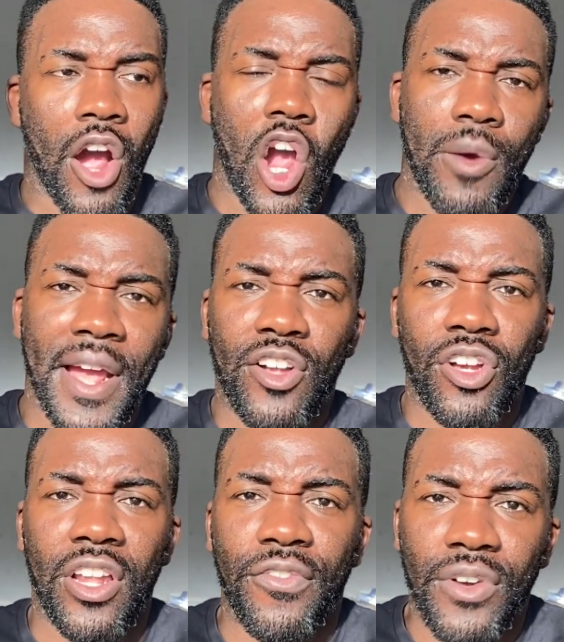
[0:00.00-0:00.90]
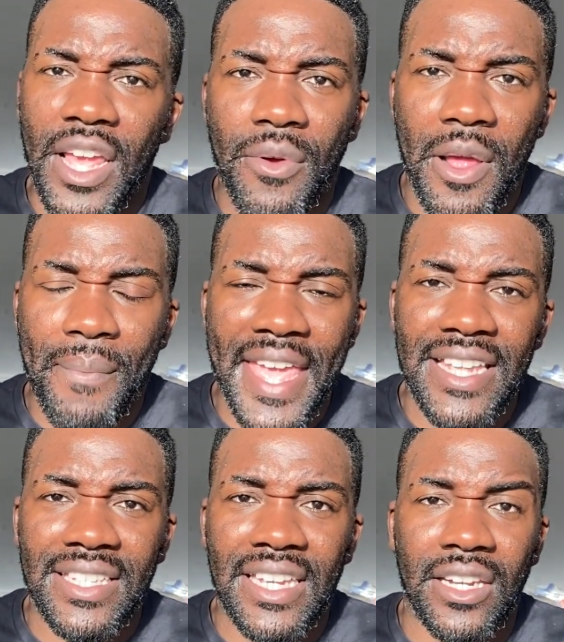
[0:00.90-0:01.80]
Oh my God, I thought they were
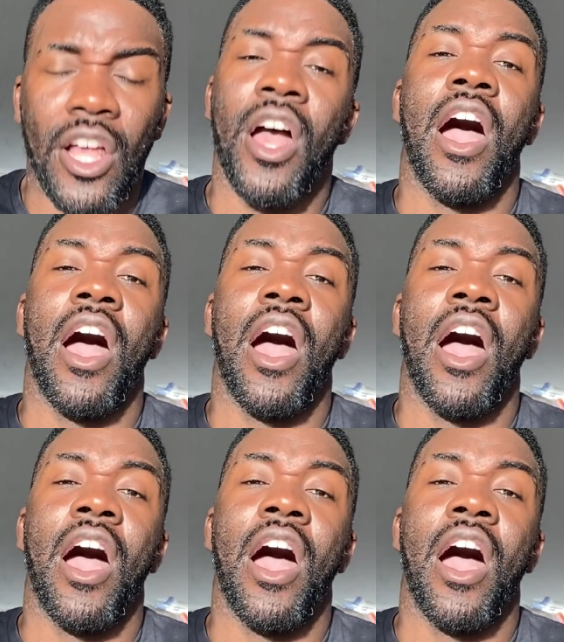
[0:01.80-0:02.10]
amazing.